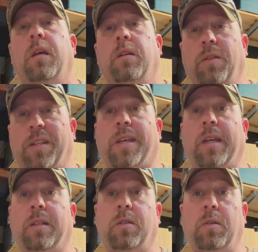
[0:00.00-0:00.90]
let's
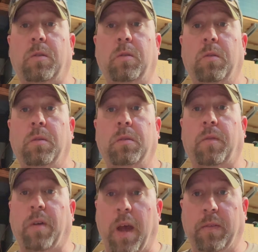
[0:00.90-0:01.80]
get to the
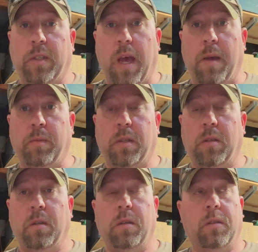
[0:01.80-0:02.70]
5
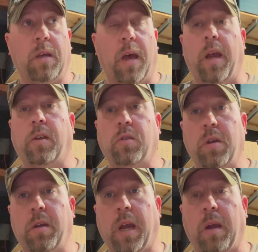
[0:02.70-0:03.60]
steps to hide your
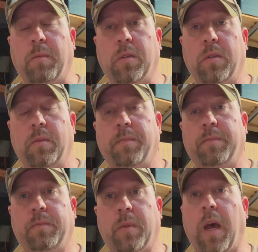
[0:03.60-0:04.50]
trail cameras
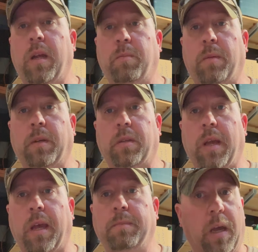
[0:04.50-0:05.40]
on public
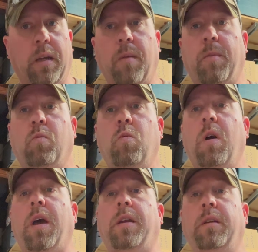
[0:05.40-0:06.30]
land. Okay, number
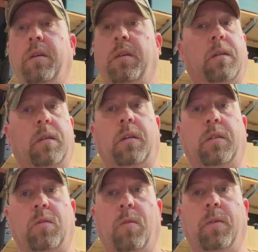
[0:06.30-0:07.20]
1
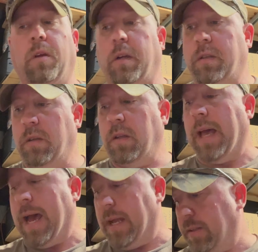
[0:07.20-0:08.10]
is overlooked a
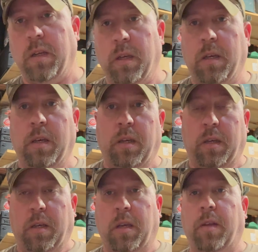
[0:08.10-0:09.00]
lot,
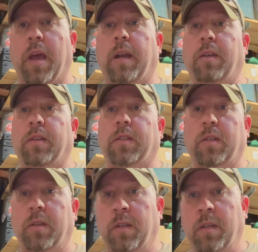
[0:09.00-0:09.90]
and that
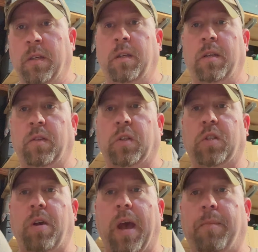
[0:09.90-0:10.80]
is the
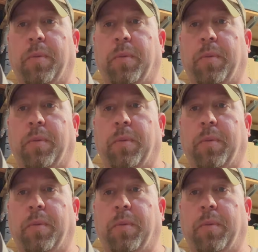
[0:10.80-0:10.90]
strap.